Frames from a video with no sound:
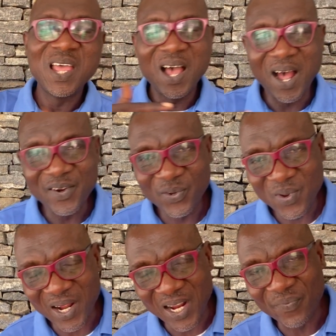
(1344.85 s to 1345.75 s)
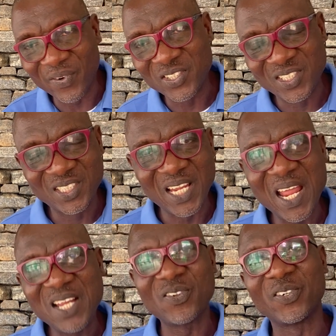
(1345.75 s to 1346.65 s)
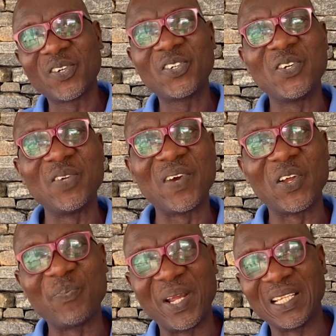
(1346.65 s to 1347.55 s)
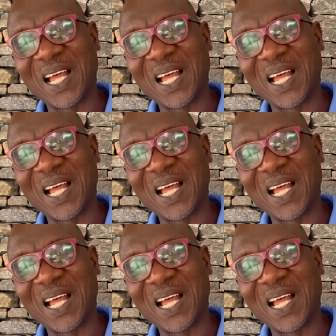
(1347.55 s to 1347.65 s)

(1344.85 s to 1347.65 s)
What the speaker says: How do you account for change or social development?